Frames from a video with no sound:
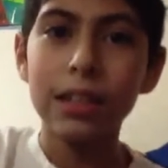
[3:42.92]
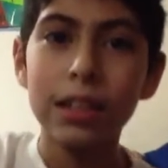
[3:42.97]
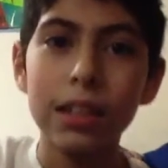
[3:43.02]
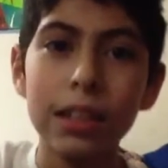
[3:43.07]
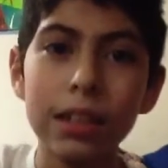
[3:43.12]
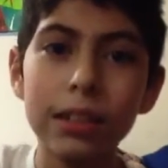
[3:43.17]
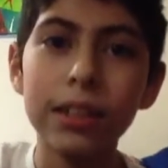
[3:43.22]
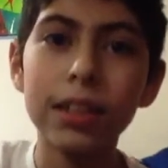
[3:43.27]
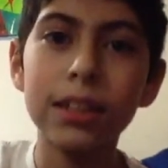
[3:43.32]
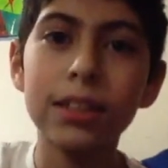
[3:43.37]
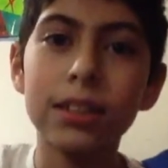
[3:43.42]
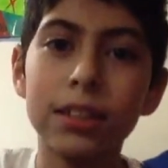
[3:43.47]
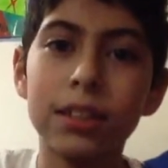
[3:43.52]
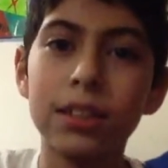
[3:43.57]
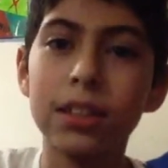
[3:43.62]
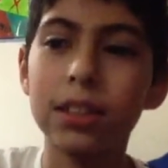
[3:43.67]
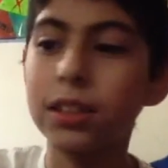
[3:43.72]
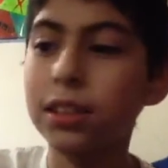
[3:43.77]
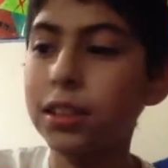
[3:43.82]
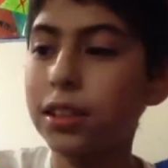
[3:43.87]
It was
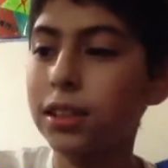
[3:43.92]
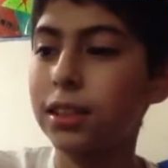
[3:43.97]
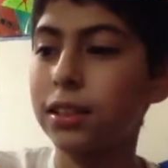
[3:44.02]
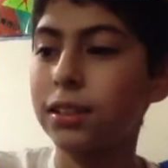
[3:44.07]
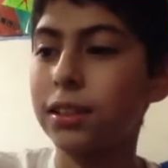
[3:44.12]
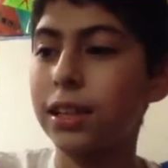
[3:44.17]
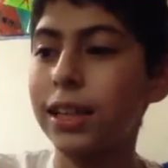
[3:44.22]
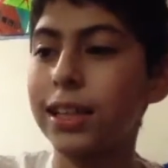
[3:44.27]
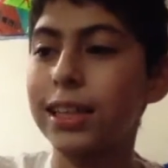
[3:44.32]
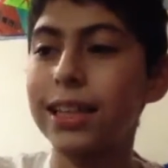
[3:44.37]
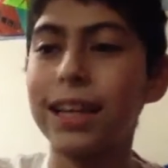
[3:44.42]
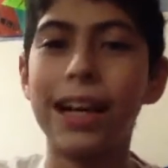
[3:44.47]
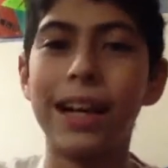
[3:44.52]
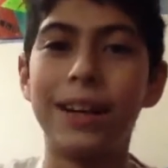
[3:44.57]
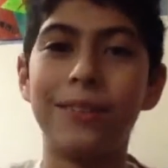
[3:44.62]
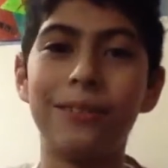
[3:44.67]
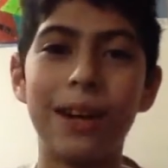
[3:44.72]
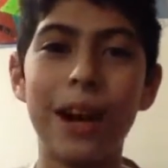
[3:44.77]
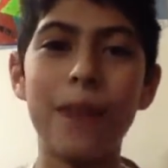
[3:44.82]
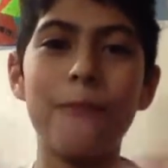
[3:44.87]
good. I
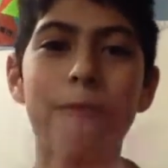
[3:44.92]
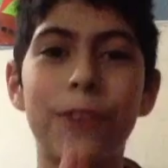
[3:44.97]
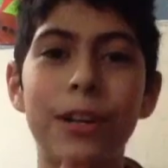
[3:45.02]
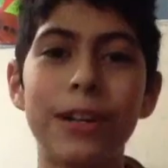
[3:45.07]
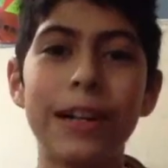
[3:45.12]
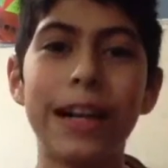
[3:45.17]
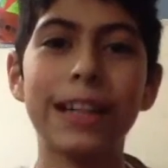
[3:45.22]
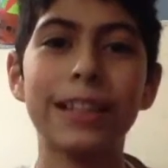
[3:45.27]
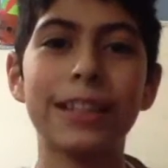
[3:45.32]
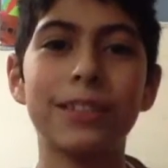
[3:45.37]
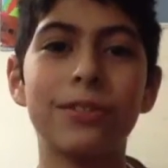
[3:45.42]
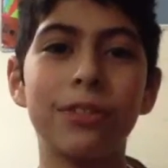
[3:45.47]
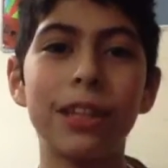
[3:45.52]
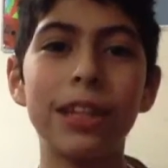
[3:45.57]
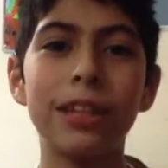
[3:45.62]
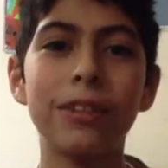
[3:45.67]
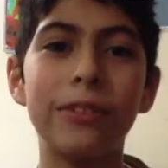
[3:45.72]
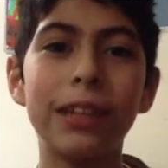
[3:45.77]
can't wait for next week.